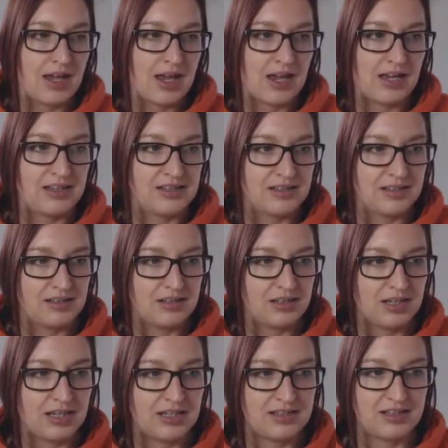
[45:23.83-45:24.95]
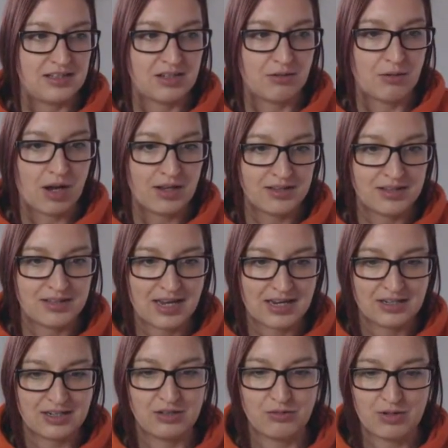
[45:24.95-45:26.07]
And it's, so
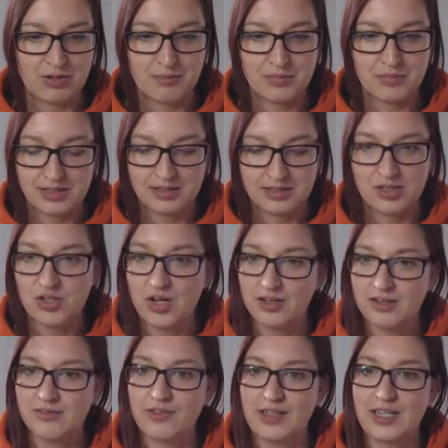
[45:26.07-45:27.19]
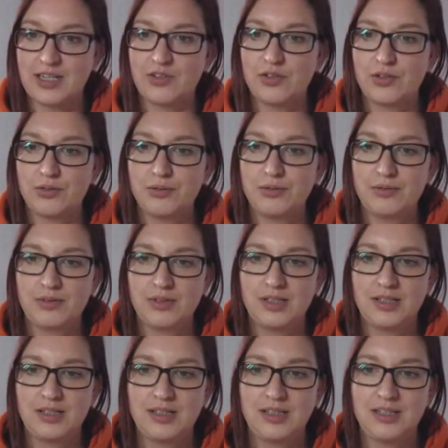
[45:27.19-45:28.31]
understanding your numbers isn't just financial.
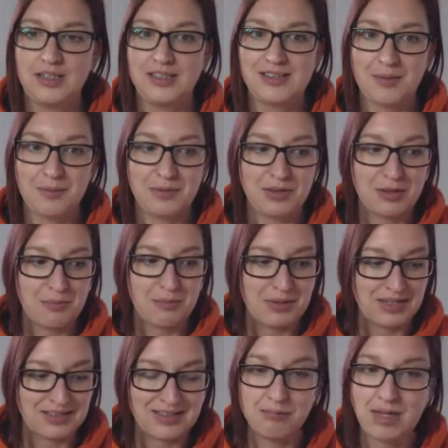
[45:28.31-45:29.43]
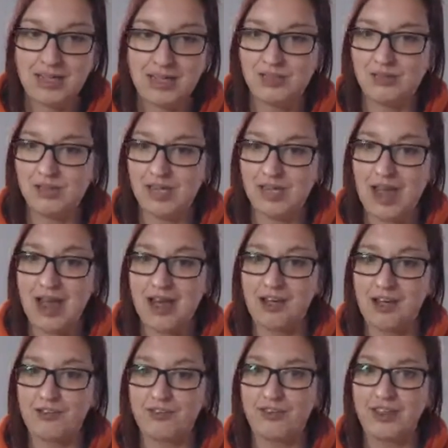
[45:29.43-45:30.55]
Some of the biggest impacts you can
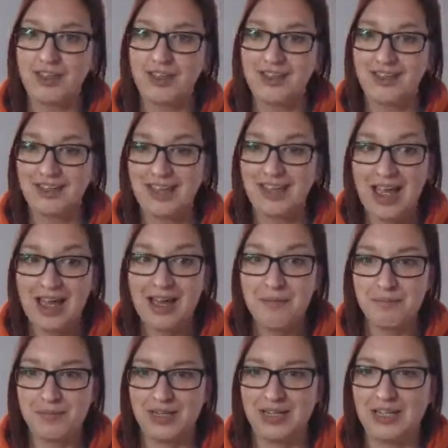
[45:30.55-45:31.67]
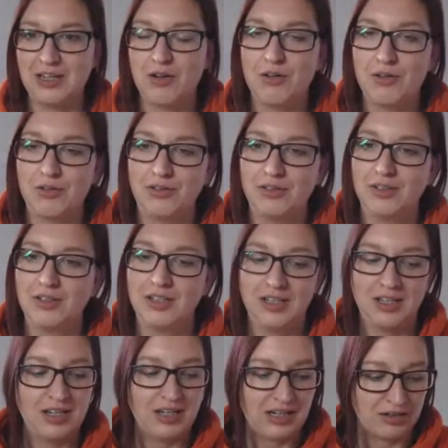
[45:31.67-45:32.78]
have can be on
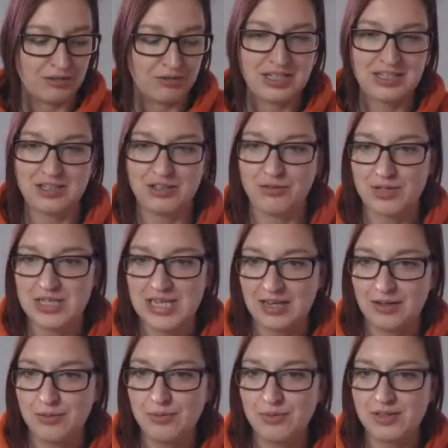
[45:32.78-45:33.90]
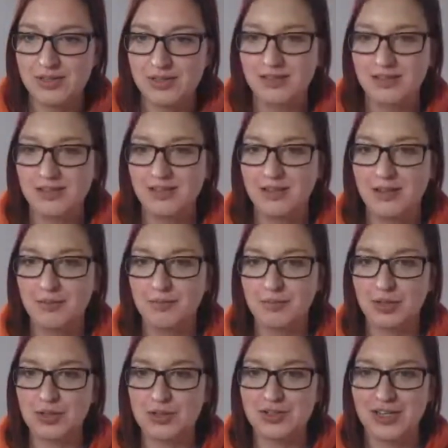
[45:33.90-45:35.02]
increasing your sales,
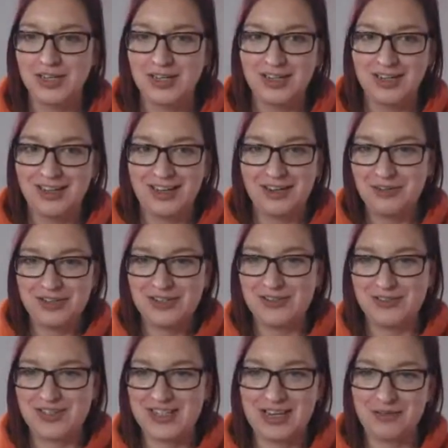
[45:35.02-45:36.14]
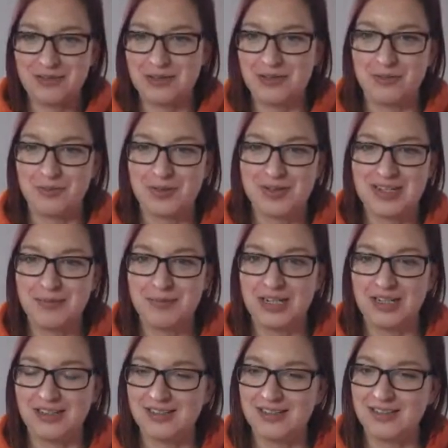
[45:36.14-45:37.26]
because increasing your sales is almost
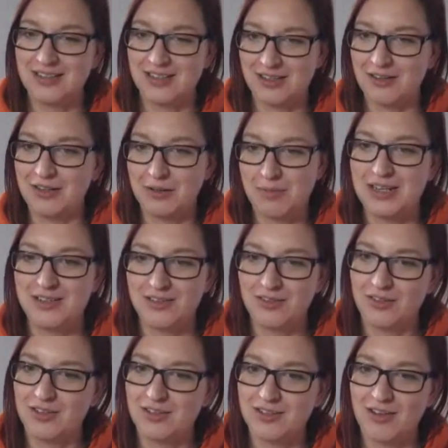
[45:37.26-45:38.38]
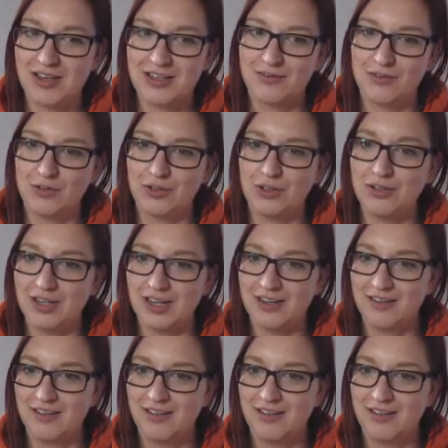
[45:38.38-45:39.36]
limitless. It's only based on the size of your unit.